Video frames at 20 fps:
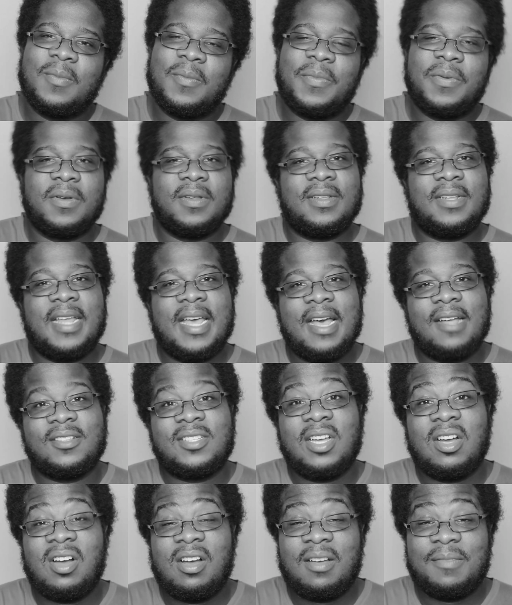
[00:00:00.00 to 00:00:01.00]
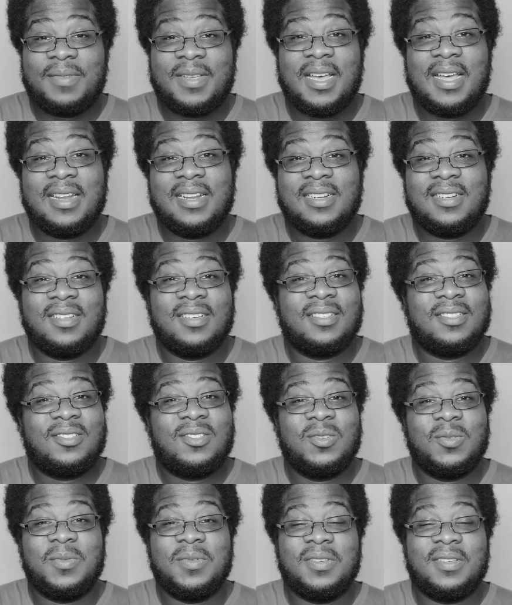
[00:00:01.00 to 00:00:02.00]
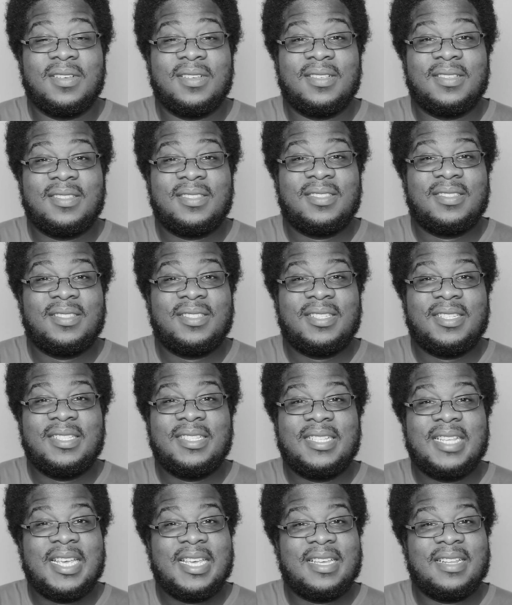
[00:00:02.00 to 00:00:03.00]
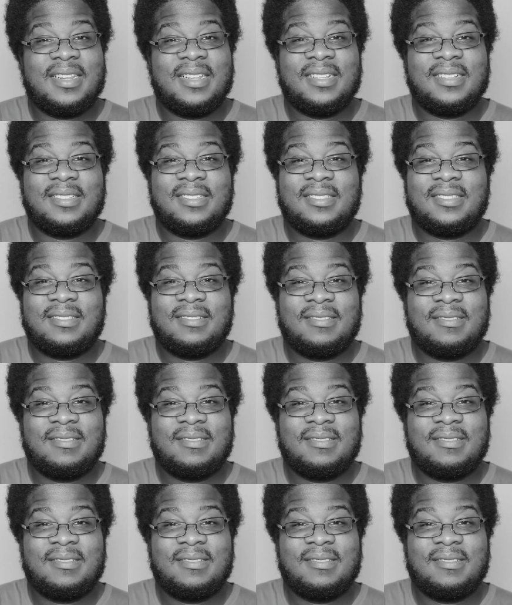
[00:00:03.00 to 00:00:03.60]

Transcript: But now Tom kind of does too because she's taking his